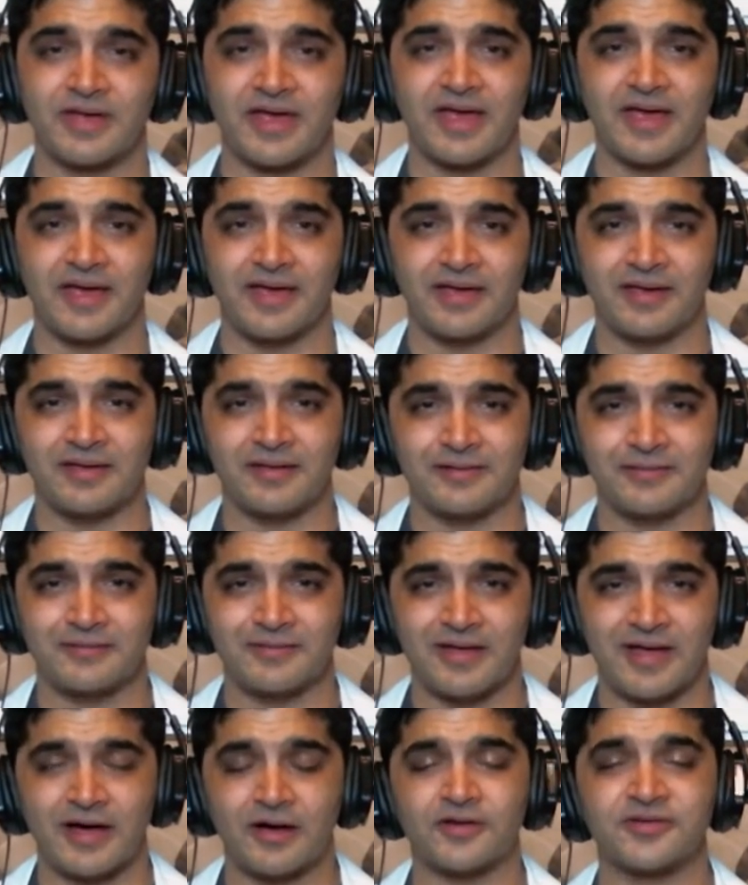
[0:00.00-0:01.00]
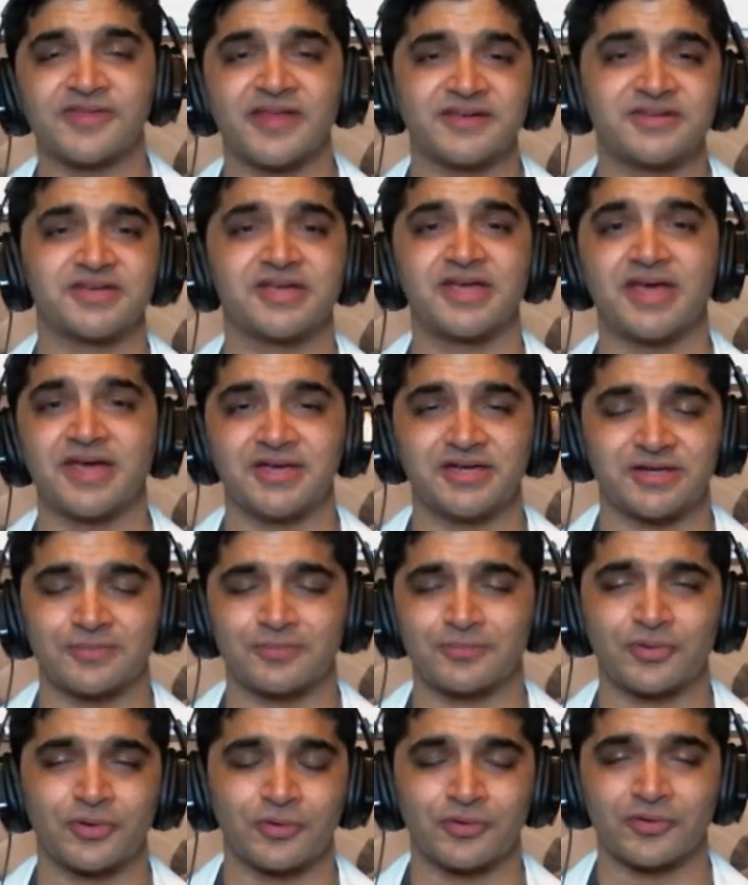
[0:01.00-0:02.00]
a health
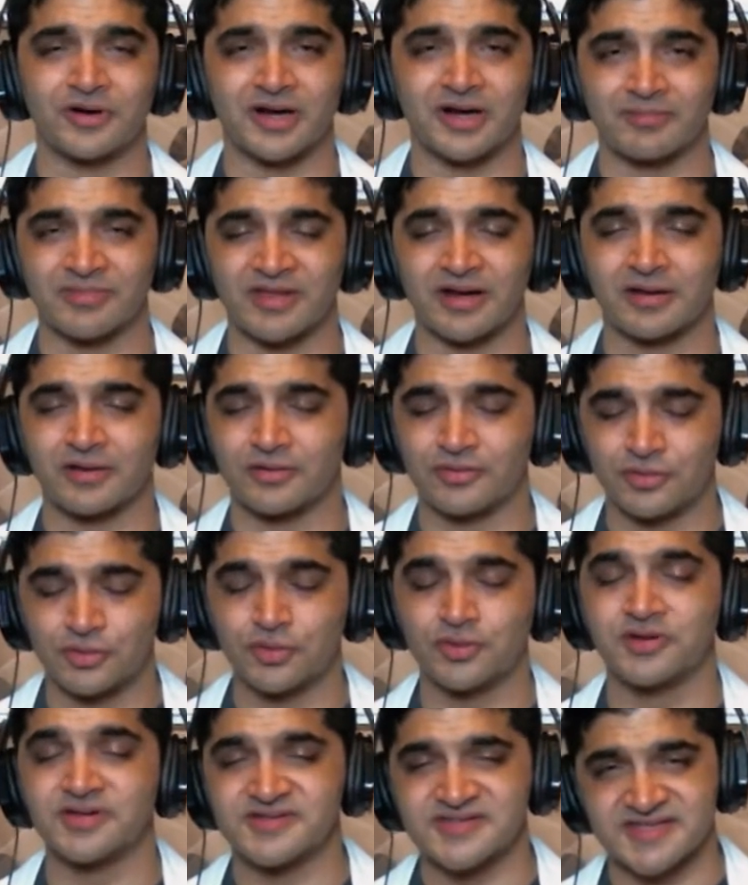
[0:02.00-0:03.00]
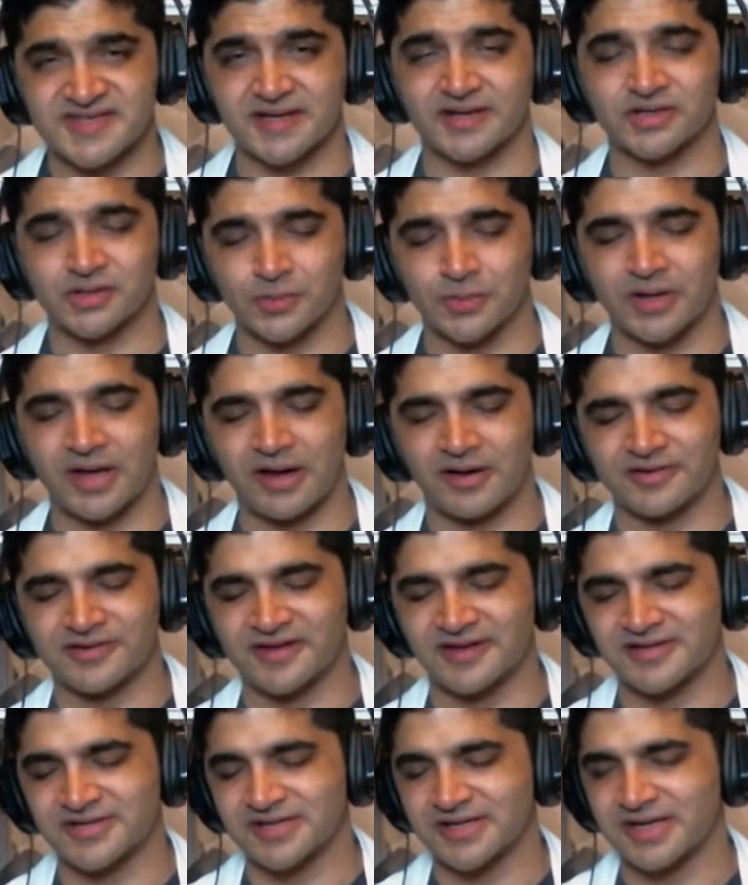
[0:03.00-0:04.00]
education program that included sexual health
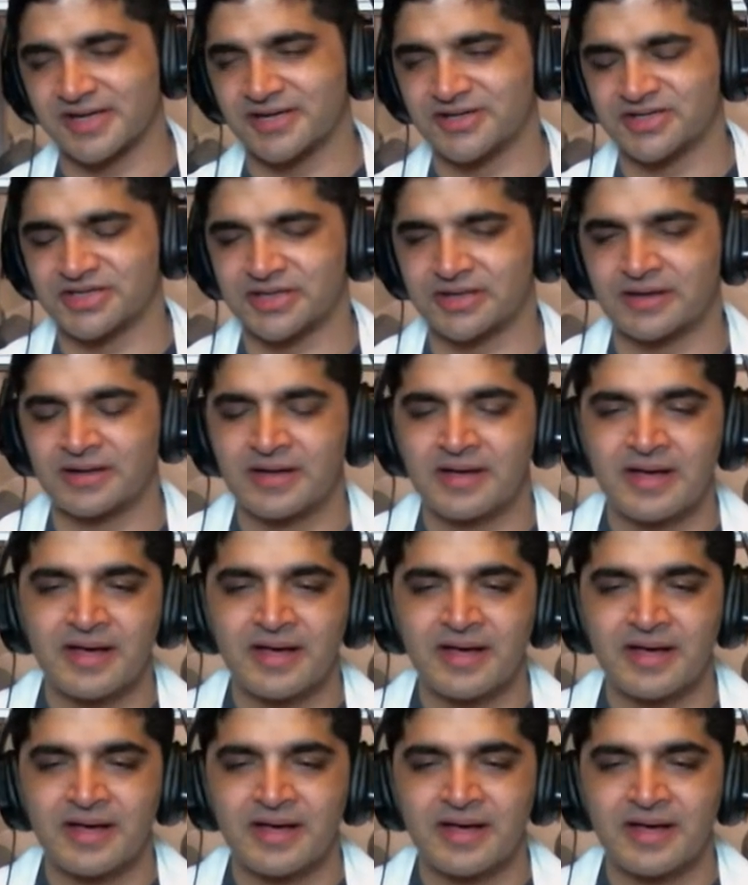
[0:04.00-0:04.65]
education,